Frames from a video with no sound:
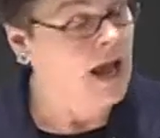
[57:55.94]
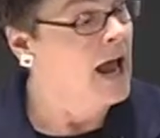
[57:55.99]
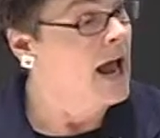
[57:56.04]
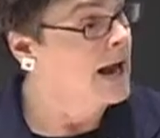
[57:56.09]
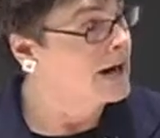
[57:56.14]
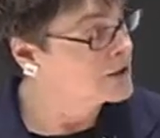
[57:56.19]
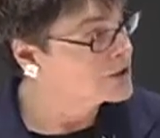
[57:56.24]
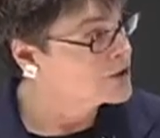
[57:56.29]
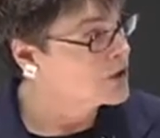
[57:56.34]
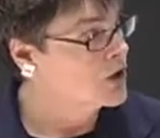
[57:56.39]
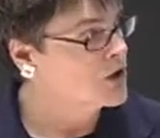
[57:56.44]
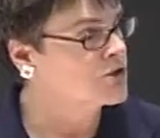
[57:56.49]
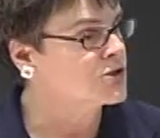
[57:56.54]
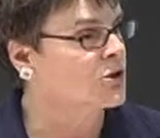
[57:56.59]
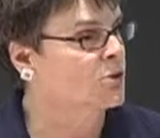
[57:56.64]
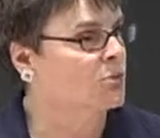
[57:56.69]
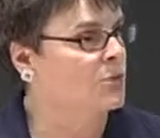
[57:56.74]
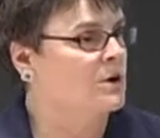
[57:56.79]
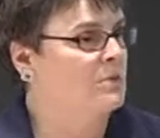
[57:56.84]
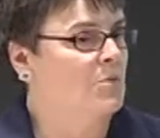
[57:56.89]
And it's
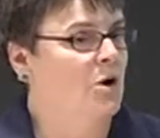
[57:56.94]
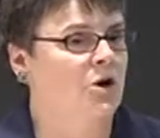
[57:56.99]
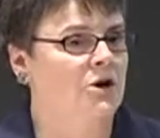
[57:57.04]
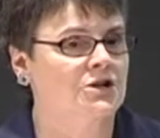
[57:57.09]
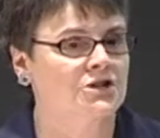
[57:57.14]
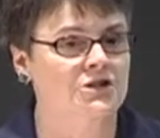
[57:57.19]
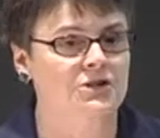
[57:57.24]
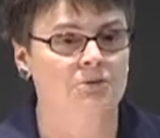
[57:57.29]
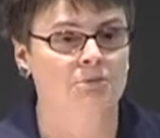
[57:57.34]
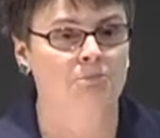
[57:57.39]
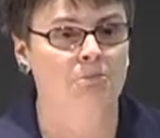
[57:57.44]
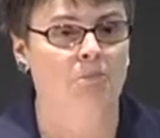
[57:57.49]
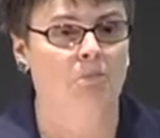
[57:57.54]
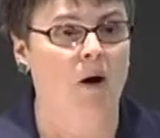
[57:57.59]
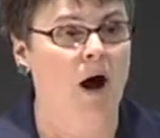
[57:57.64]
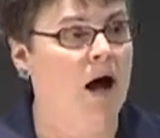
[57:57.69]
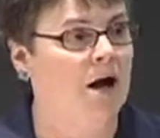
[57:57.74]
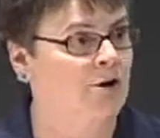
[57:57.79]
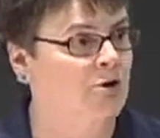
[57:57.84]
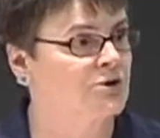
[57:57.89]
also we margin,
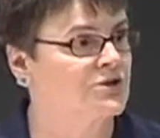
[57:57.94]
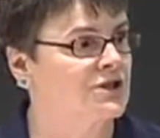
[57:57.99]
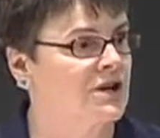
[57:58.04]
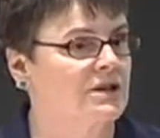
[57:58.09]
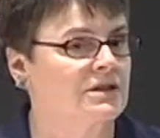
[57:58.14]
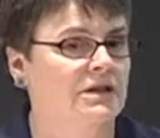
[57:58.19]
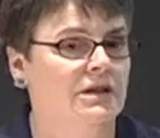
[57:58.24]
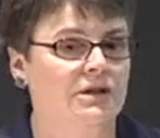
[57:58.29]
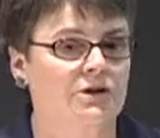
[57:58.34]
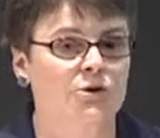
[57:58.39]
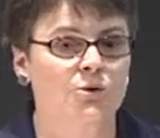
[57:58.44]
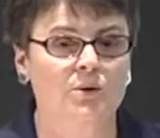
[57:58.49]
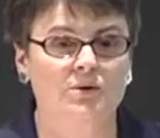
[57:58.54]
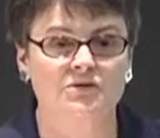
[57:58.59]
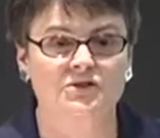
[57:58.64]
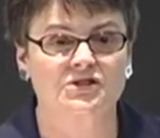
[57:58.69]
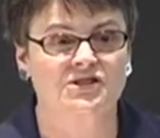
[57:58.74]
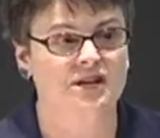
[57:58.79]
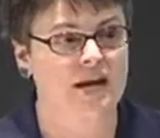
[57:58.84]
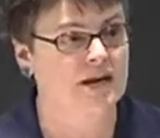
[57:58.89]
moderns, I think, who have
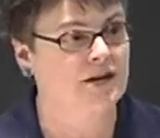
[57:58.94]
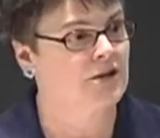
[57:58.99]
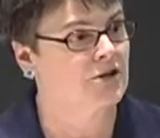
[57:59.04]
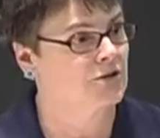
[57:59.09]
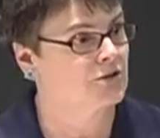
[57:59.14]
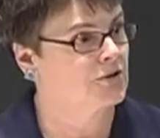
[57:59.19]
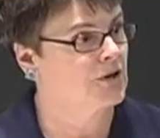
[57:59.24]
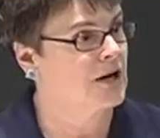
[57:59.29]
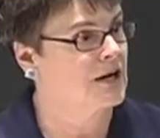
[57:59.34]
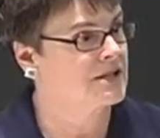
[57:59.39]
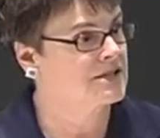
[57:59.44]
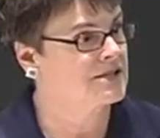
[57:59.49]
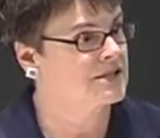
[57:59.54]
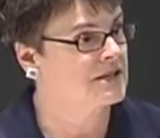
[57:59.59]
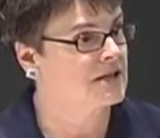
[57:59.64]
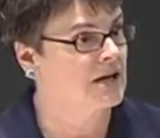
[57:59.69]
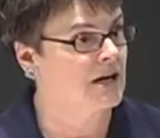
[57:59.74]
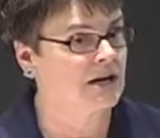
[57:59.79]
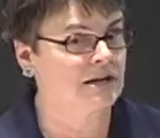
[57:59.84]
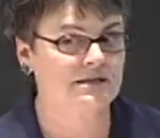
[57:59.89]
secularized the
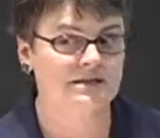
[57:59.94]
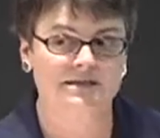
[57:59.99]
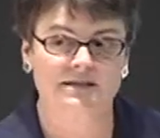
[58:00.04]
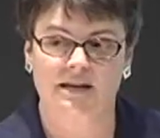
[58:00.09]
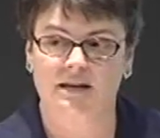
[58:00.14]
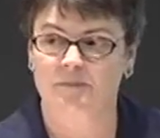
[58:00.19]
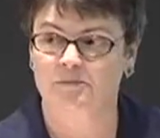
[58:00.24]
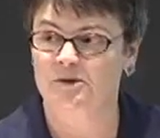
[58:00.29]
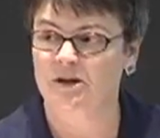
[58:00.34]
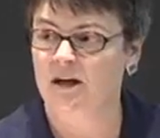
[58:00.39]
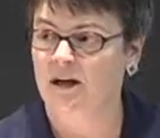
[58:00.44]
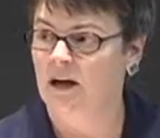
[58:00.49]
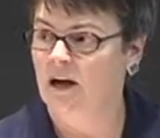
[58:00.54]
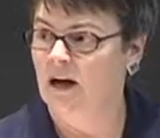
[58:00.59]
concept.